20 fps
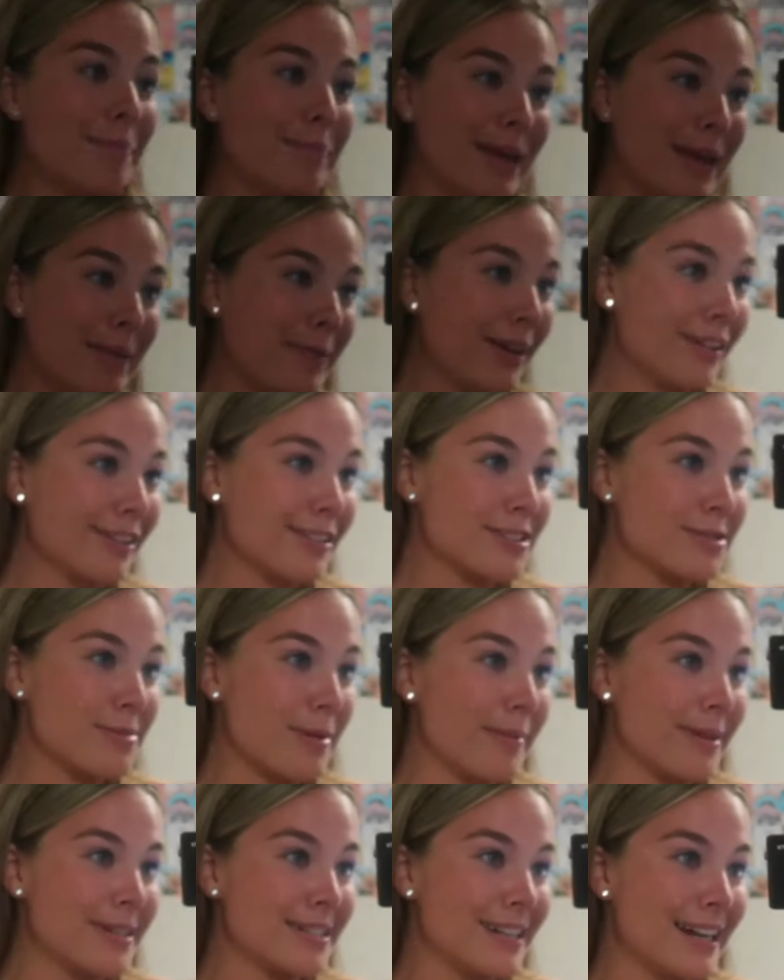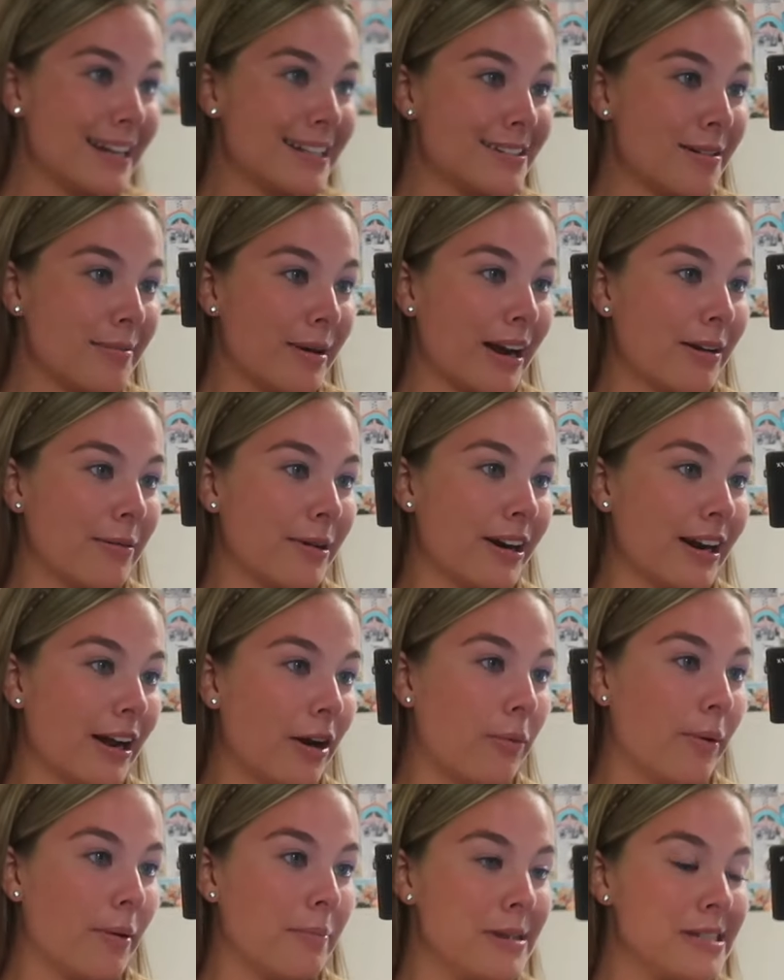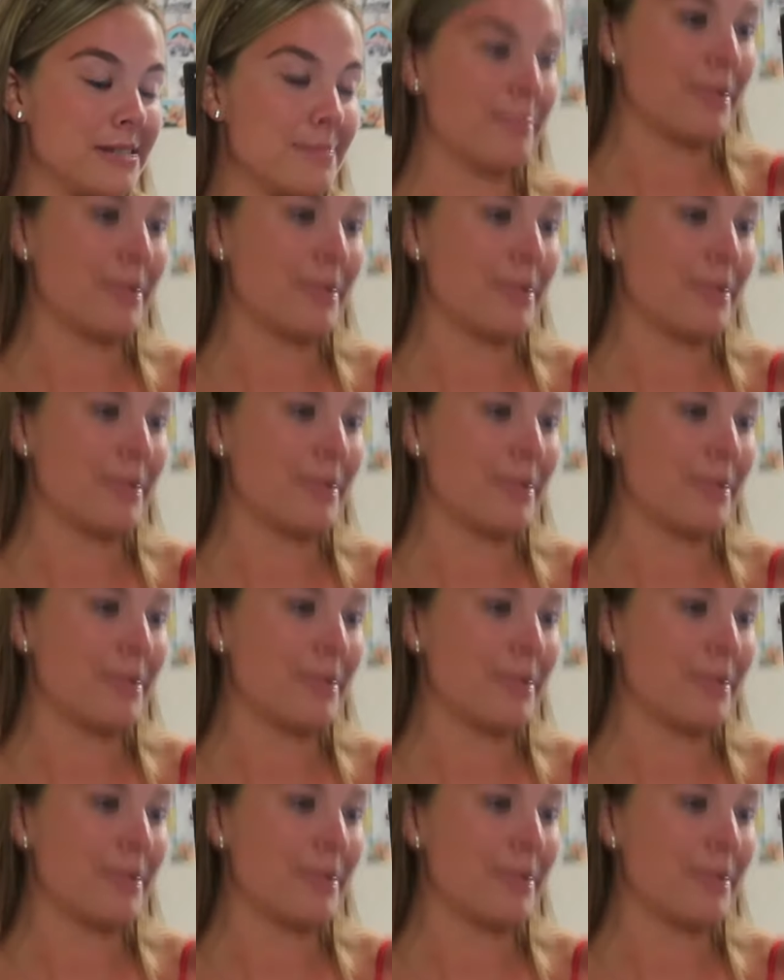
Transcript: Maybe I'll go swimming tonight, so I'm kind of wearing a one-piece